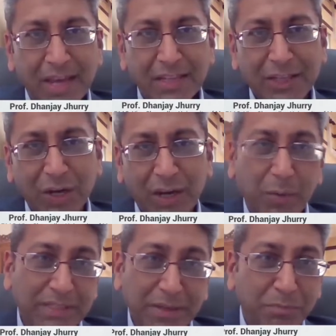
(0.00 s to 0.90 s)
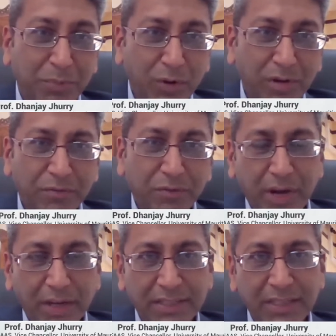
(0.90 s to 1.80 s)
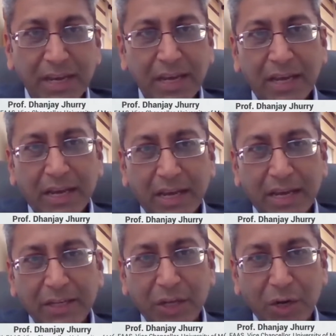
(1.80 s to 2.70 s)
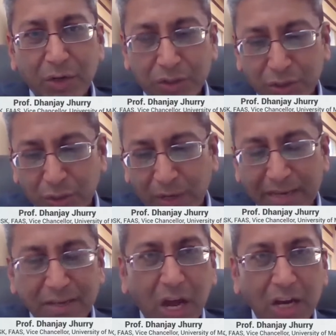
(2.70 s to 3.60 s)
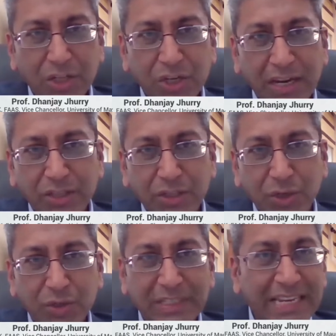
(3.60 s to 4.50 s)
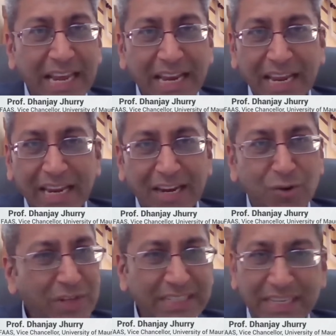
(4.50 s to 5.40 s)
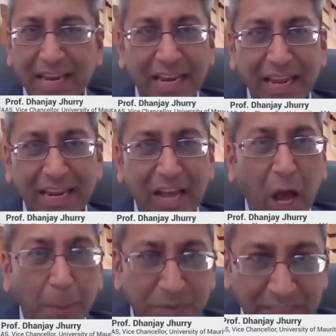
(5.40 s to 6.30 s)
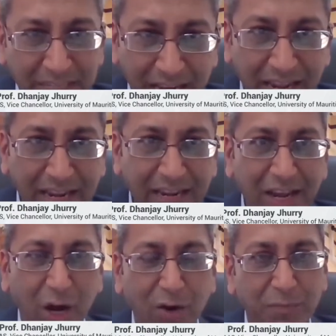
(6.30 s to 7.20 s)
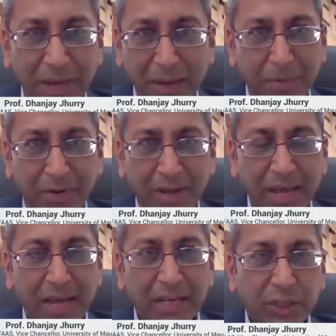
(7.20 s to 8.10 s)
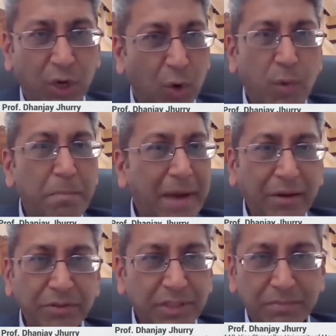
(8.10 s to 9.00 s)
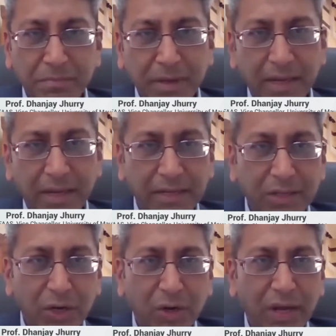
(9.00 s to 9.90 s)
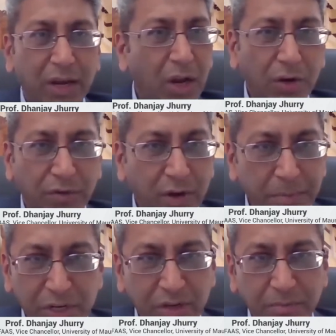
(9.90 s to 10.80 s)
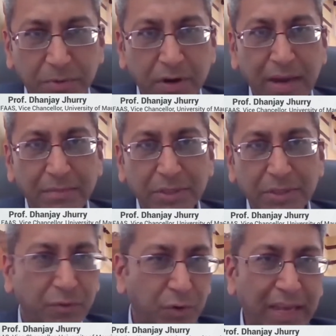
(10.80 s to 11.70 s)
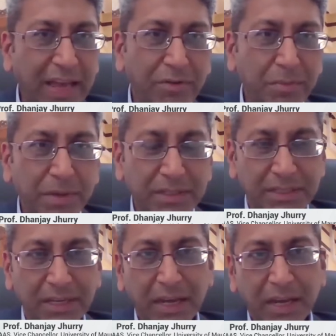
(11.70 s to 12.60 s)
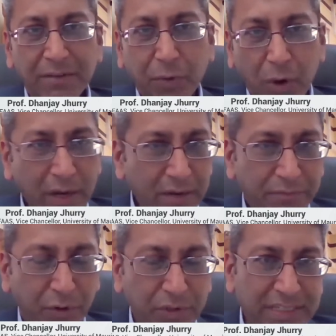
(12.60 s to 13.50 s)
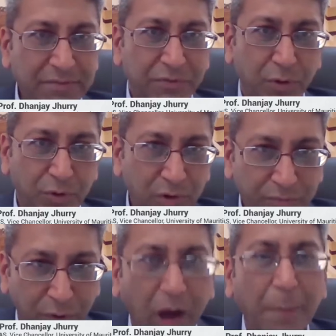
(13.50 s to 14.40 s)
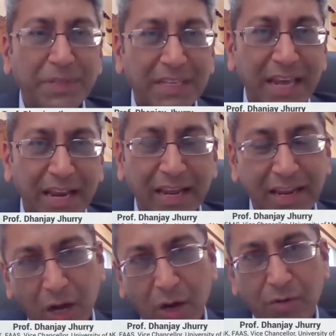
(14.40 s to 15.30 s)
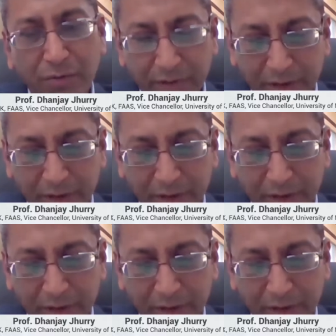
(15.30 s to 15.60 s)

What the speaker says: So it was important for us to indulge into skilling, reskilling, upskilling of people. So we mounted a lot of commission programs for the governments for upskilling of